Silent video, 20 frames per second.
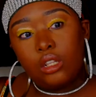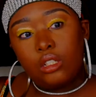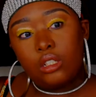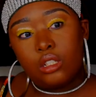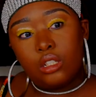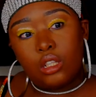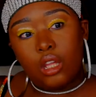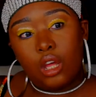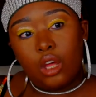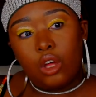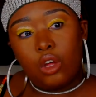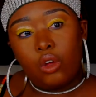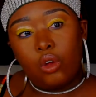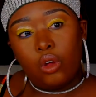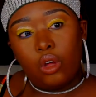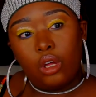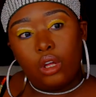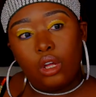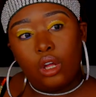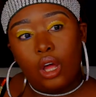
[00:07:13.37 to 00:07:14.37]

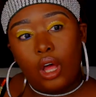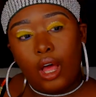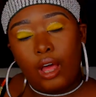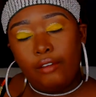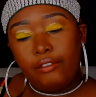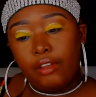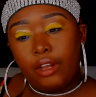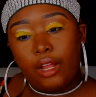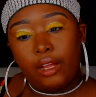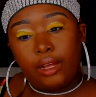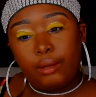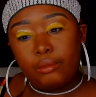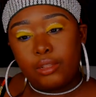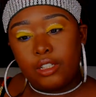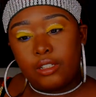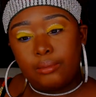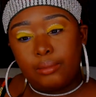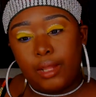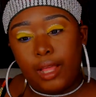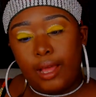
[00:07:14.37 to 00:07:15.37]
So I feel like I'm
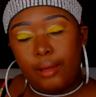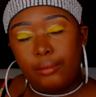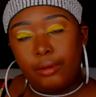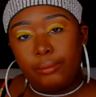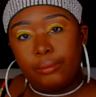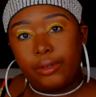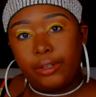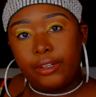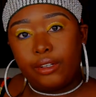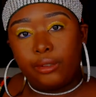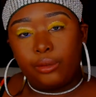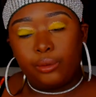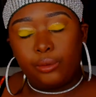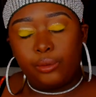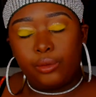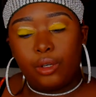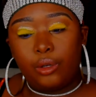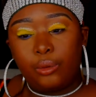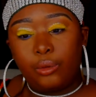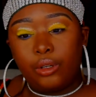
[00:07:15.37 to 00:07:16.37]
just blabbing, but
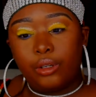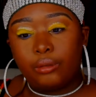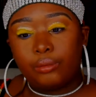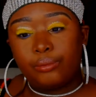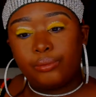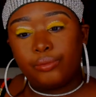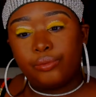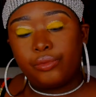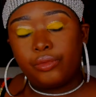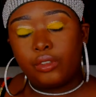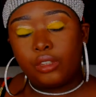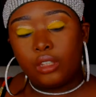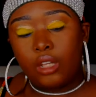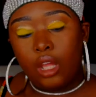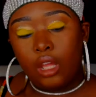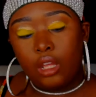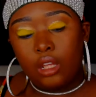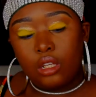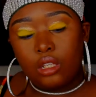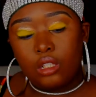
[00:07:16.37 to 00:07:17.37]
oh well.
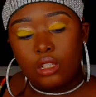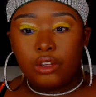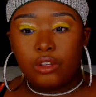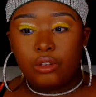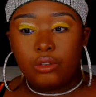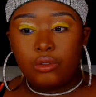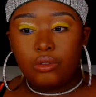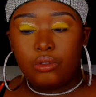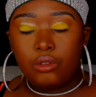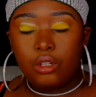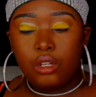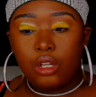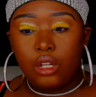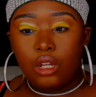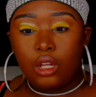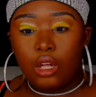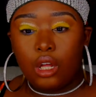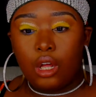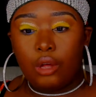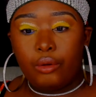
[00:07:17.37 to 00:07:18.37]
So
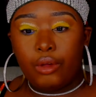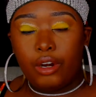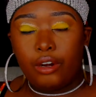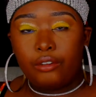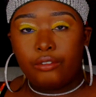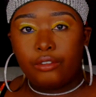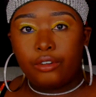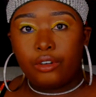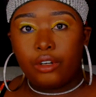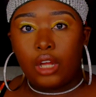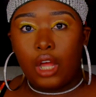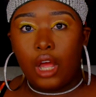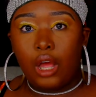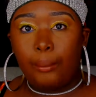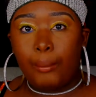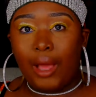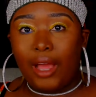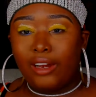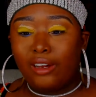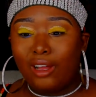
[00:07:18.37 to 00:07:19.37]
or whatever,
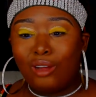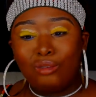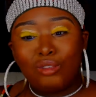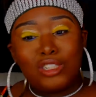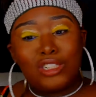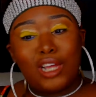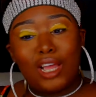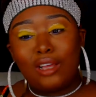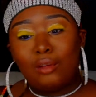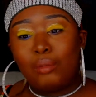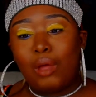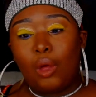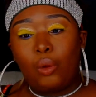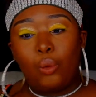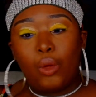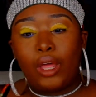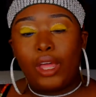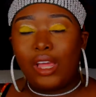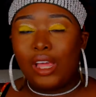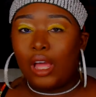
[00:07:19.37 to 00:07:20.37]
I don't check my
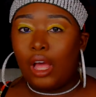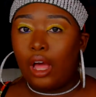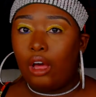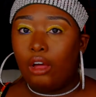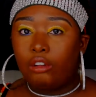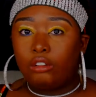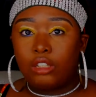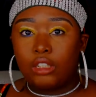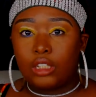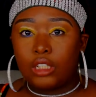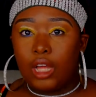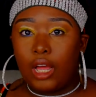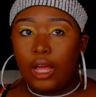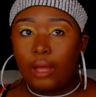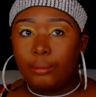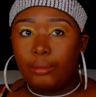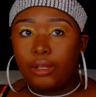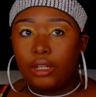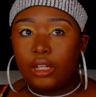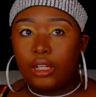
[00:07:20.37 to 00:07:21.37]
weight all the
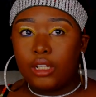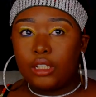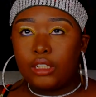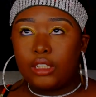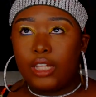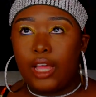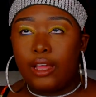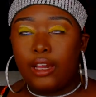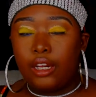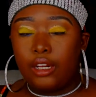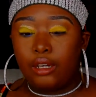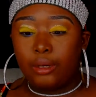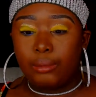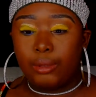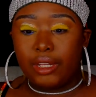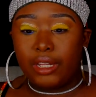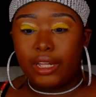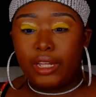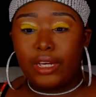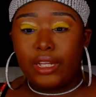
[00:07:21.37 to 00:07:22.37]
time, because in the
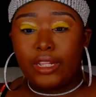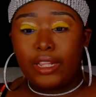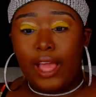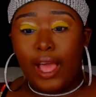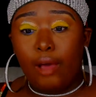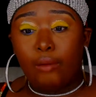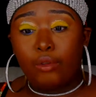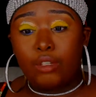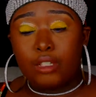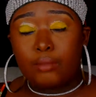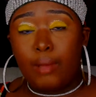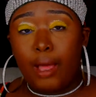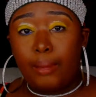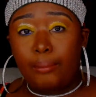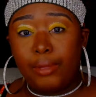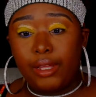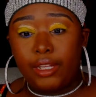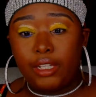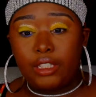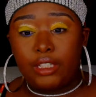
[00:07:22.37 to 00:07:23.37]
beginning that was my
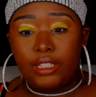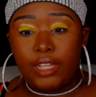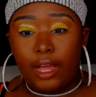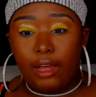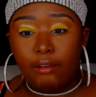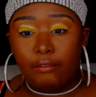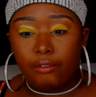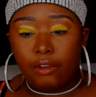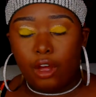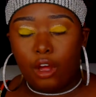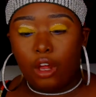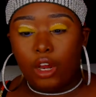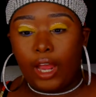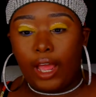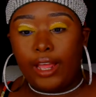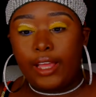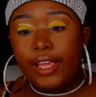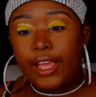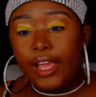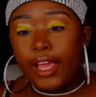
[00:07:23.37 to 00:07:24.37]
biggest downfall.
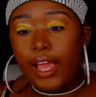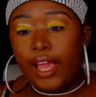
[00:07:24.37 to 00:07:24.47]
Like